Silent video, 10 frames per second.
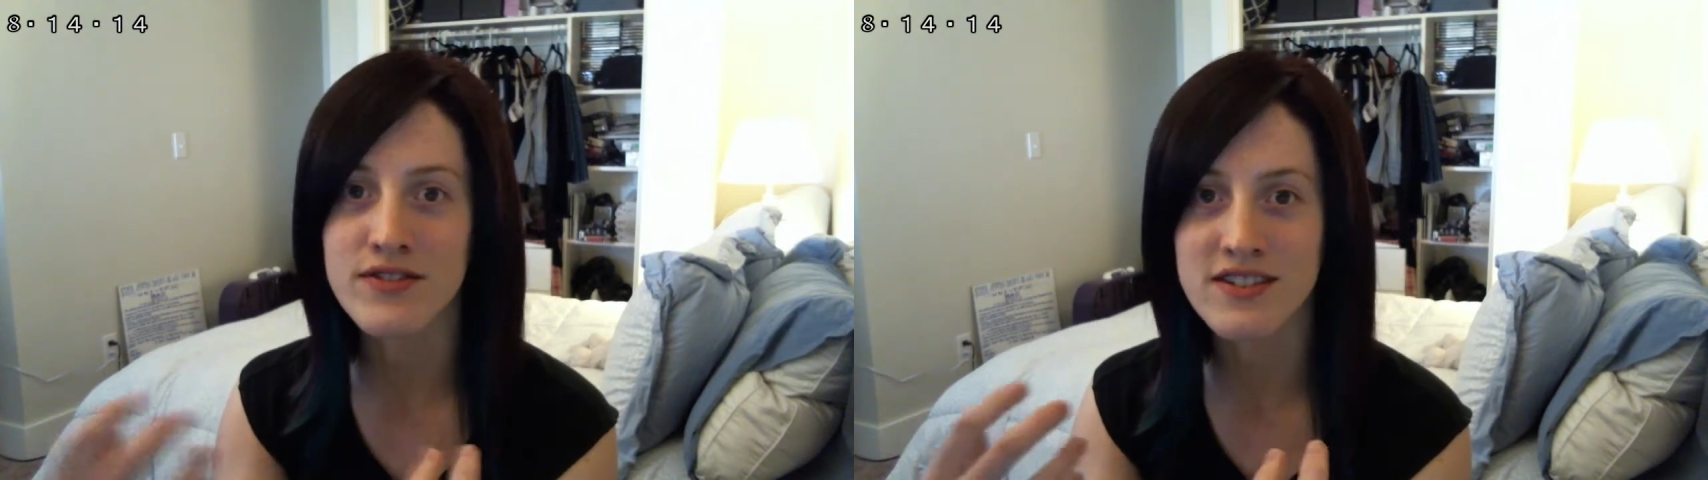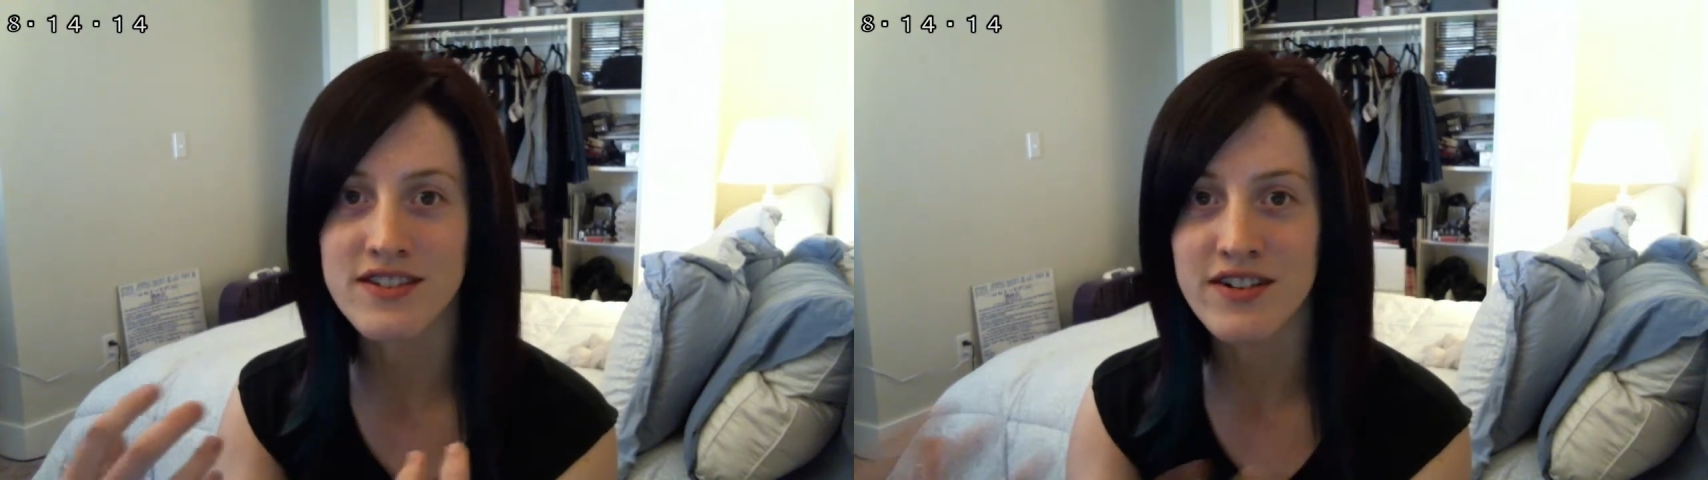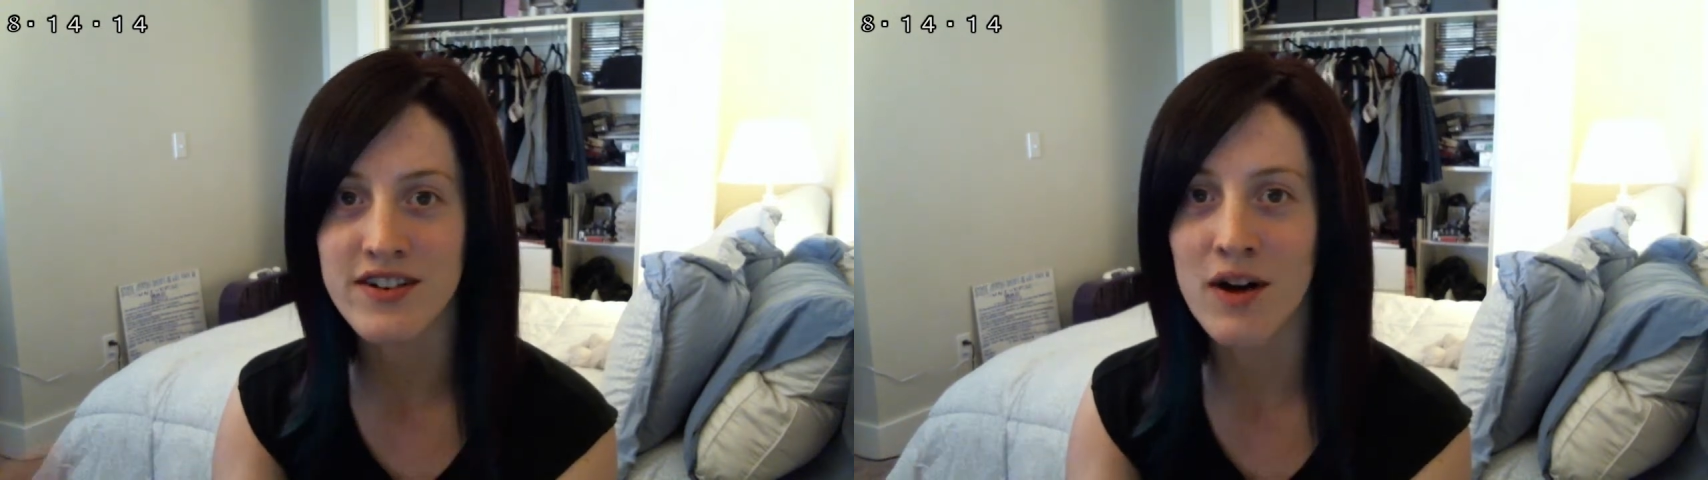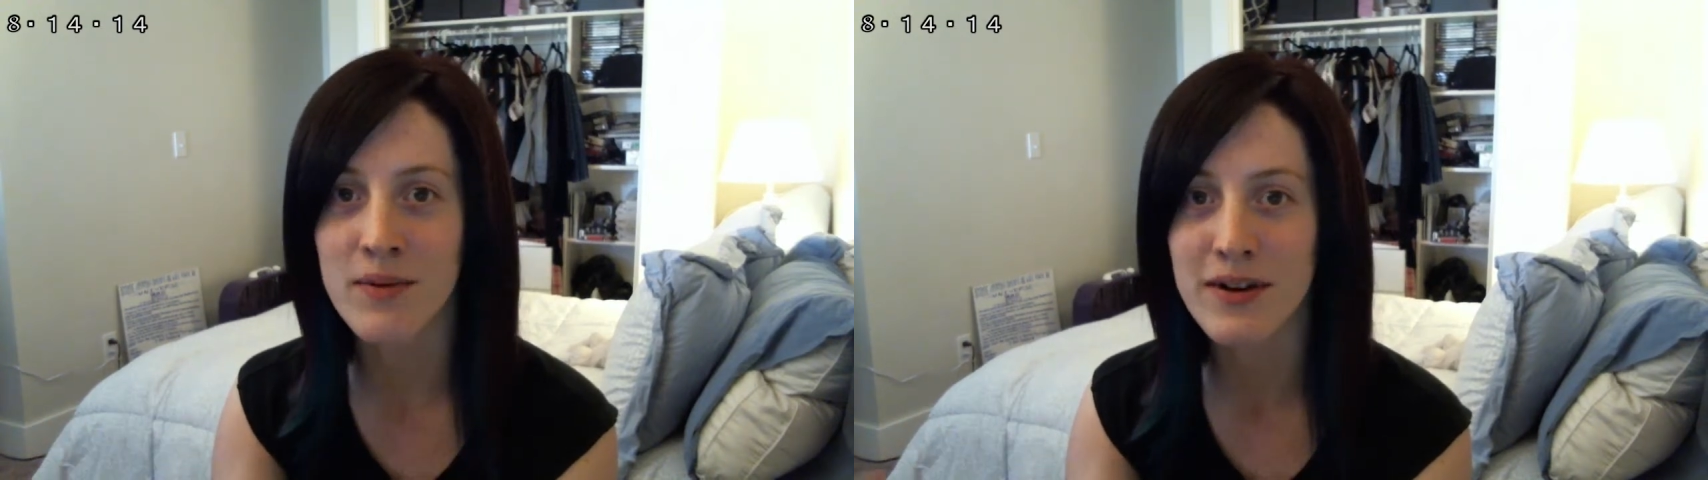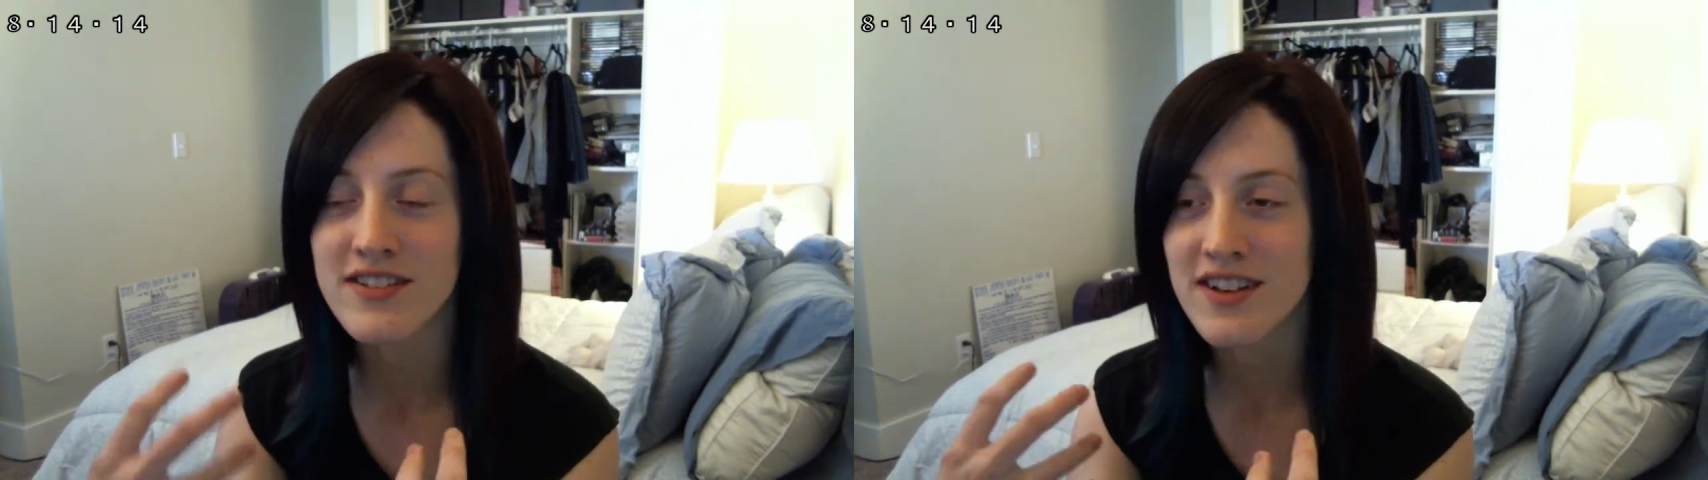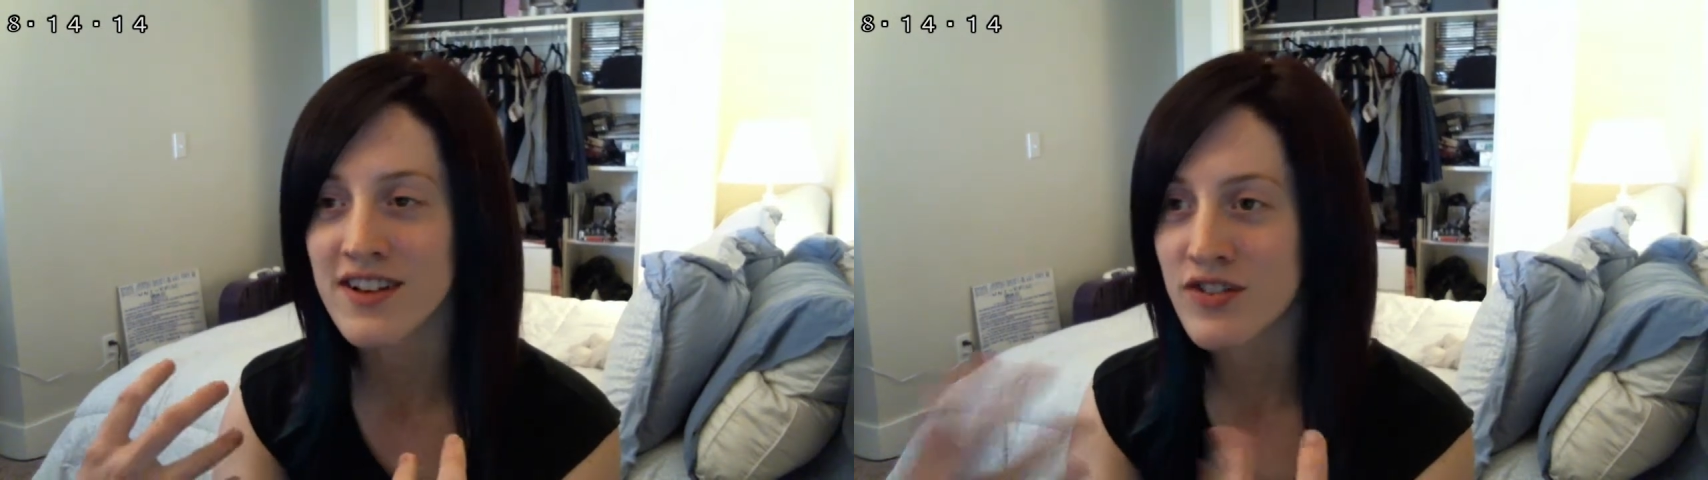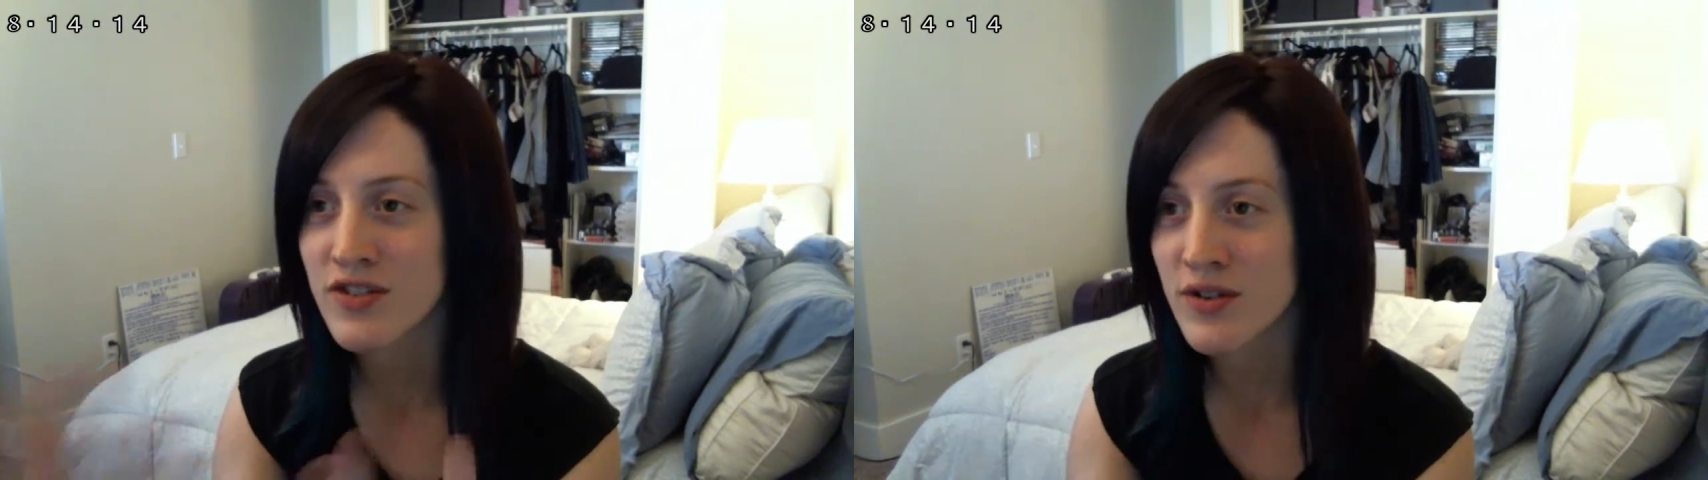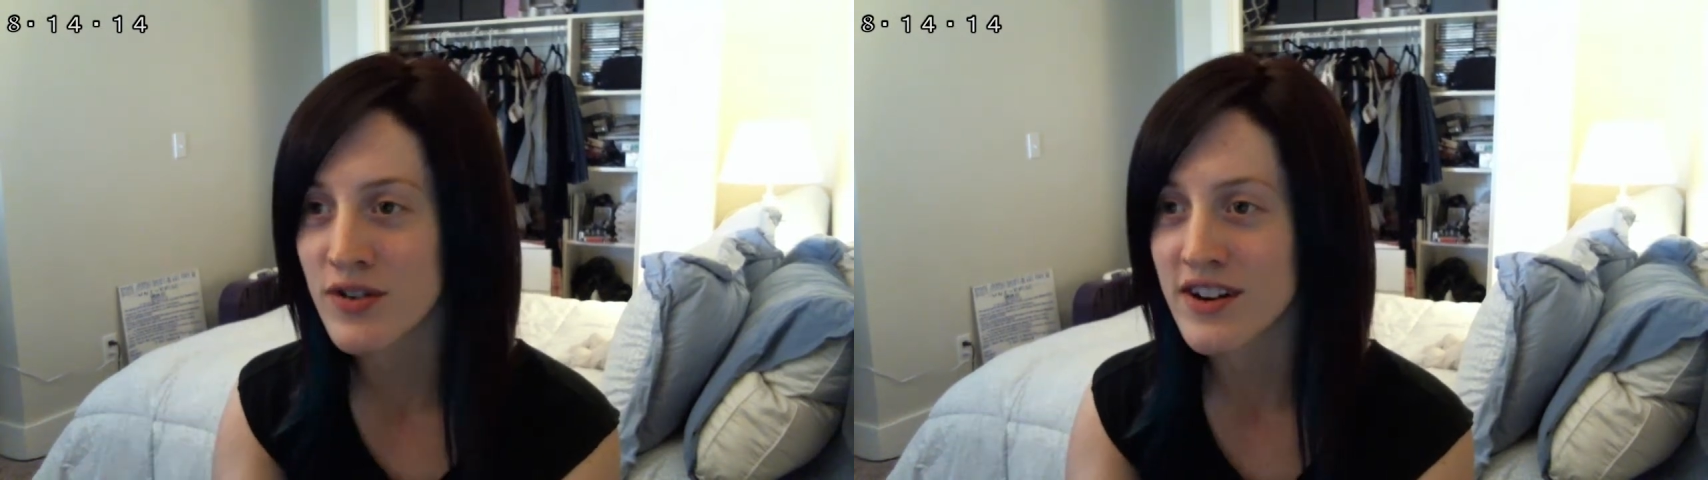Just comics and
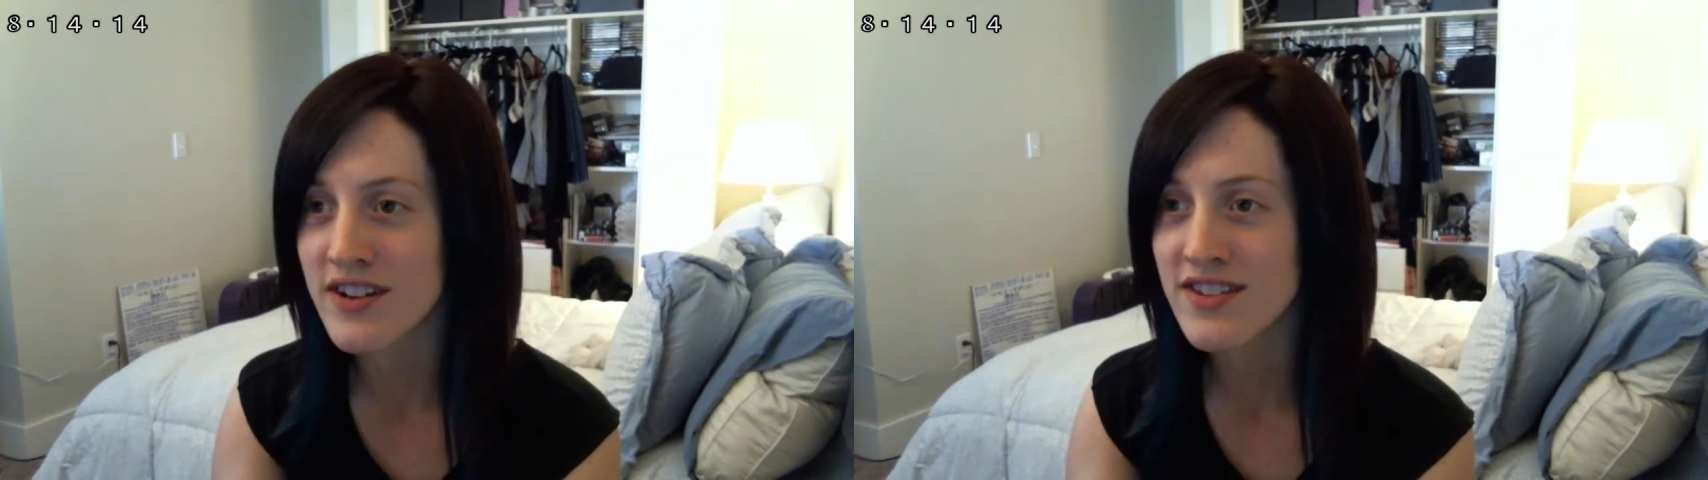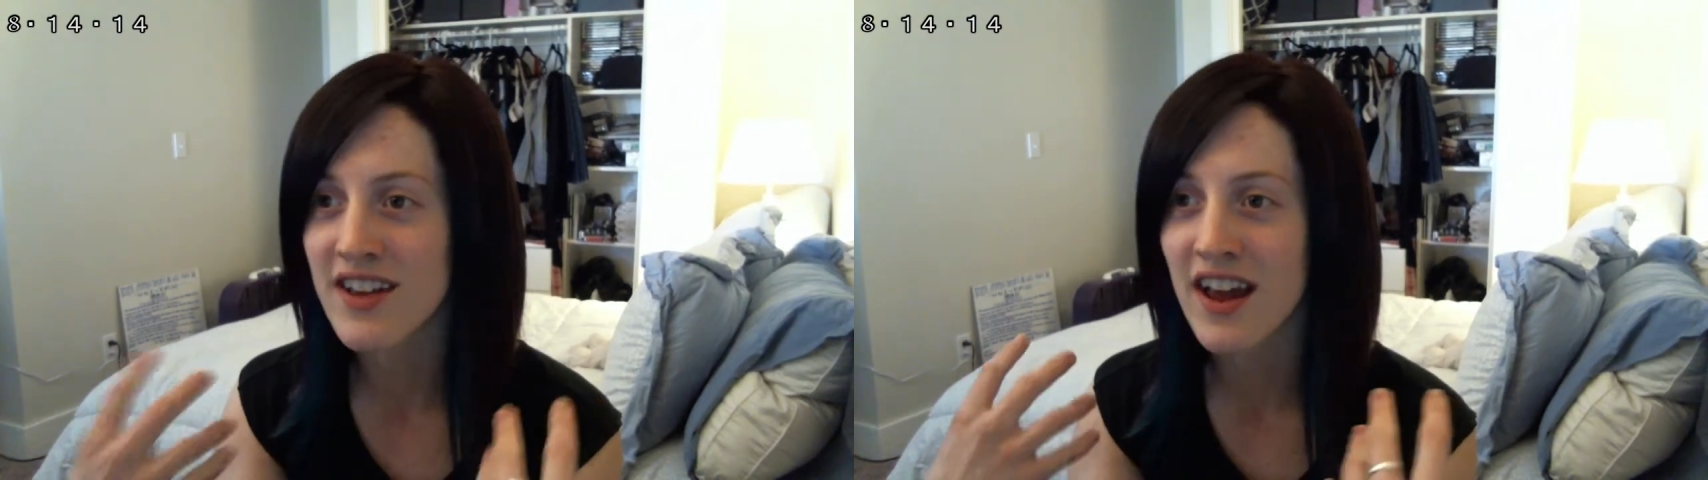stories